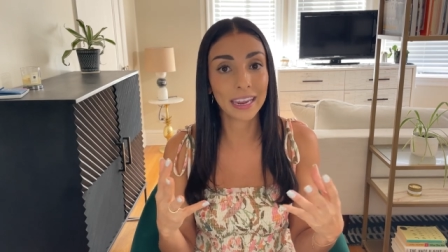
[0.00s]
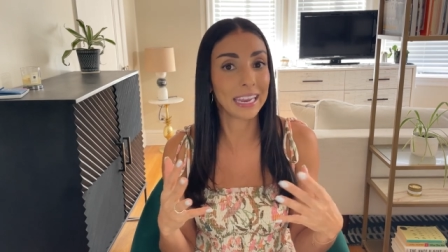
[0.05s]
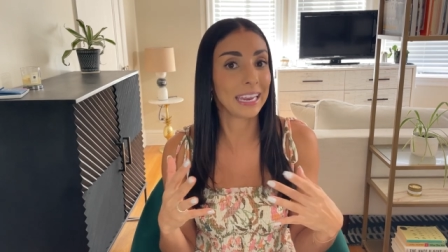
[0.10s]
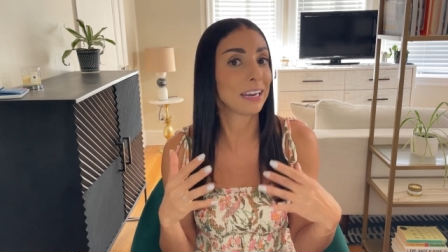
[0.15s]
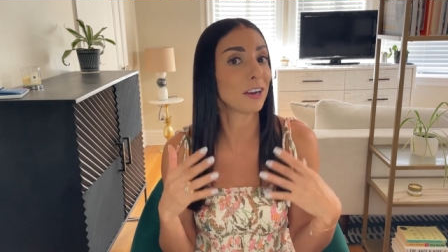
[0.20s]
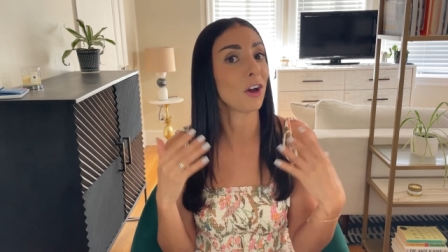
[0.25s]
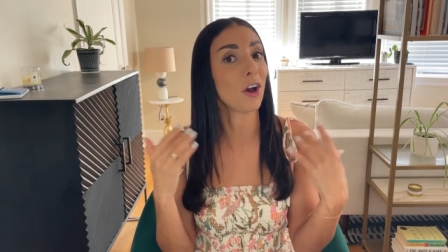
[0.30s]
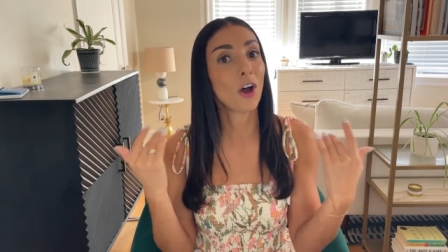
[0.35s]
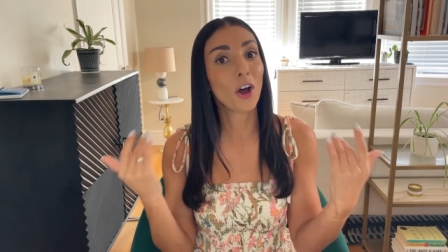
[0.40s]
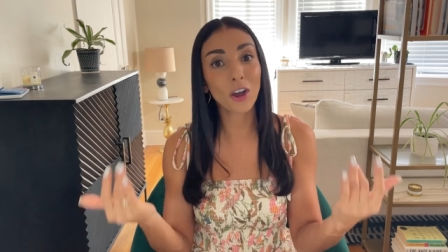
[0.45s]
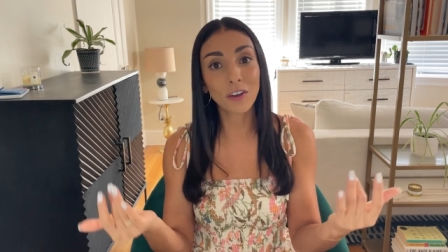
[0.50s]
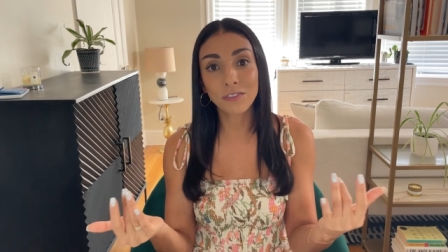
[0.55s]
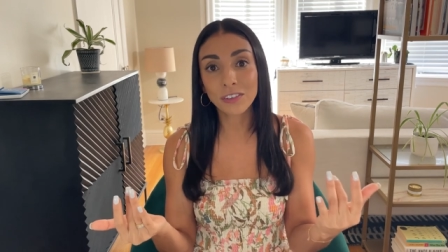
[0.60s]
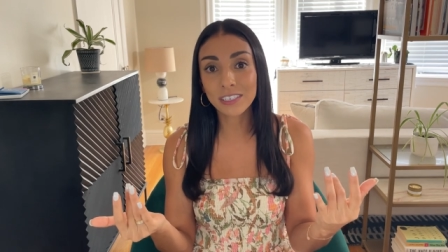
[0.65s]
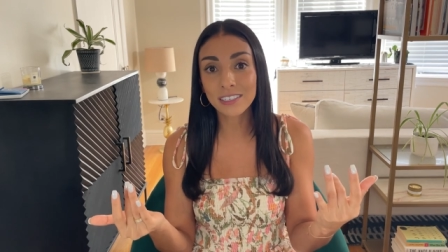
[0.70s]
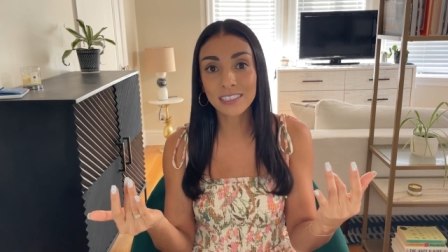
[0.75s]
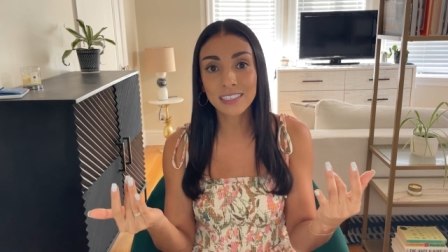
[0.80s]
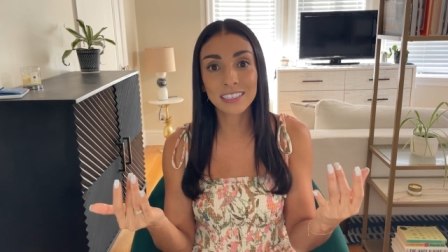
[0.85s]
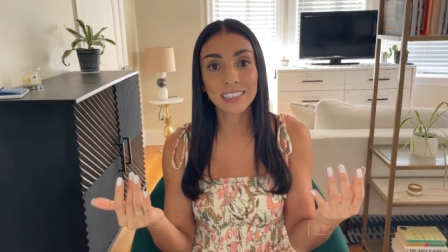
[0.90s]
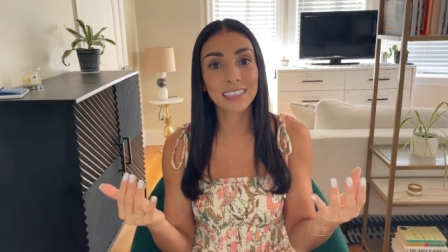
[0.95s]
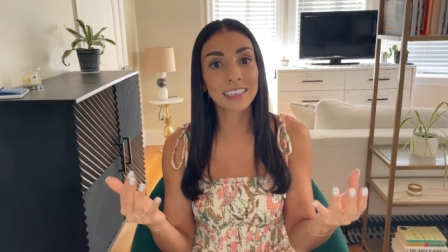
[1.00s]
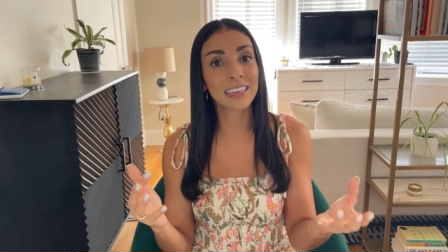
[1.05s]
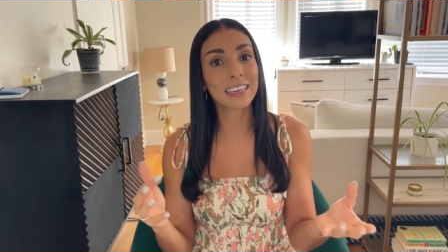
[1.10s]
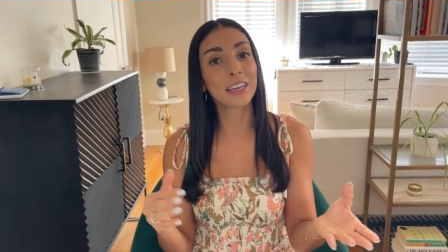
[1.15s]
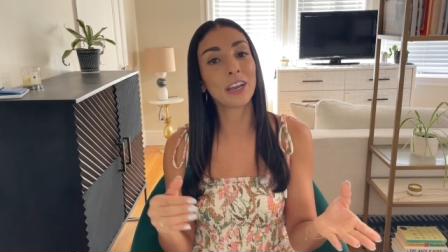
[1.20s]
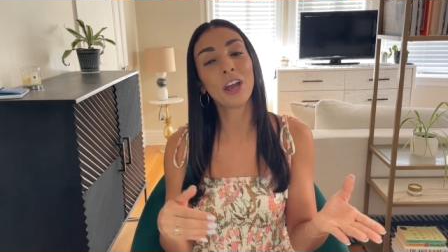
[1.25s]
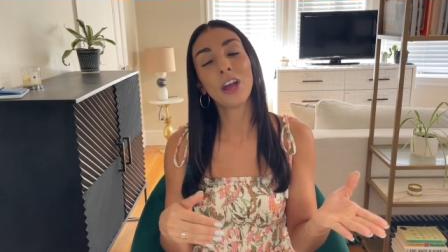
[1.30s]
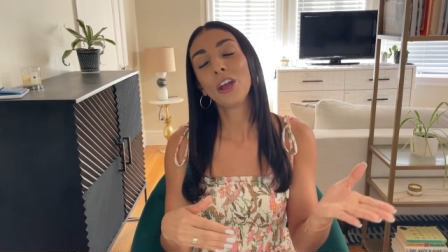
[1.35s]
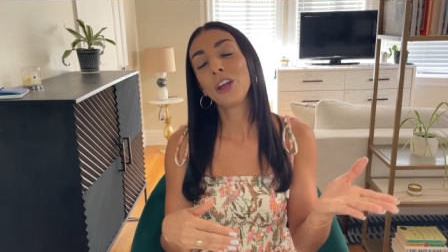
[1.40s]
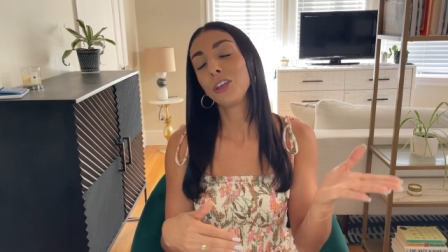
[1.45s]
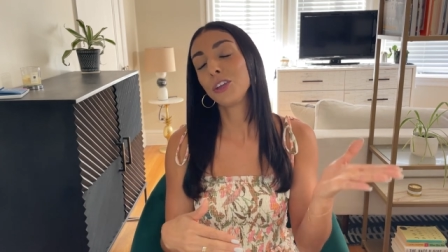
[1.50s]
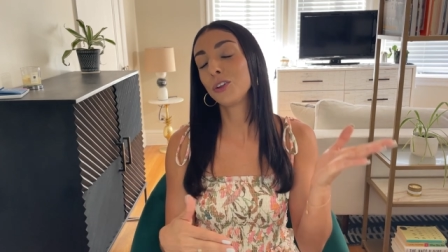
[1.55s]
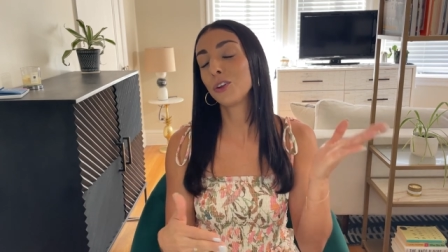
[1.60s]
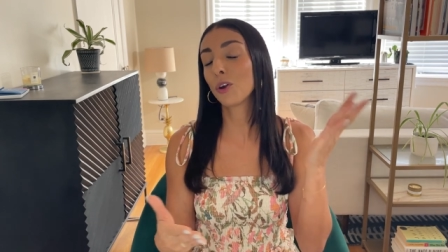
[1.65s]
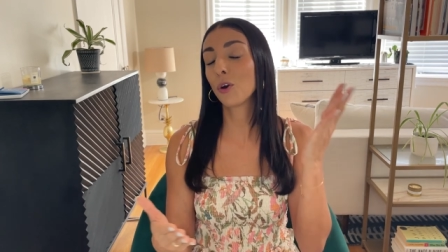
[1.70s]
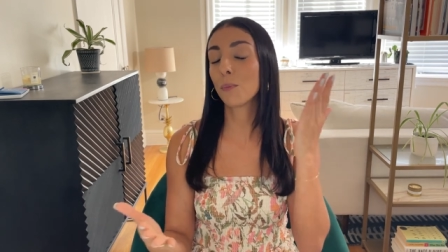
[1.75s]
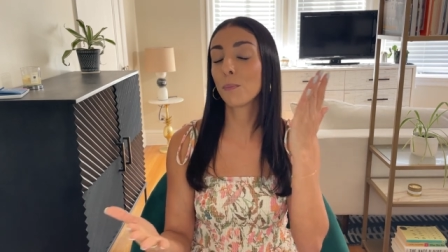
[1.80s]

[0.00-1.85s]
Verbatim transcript: And obviously, you know,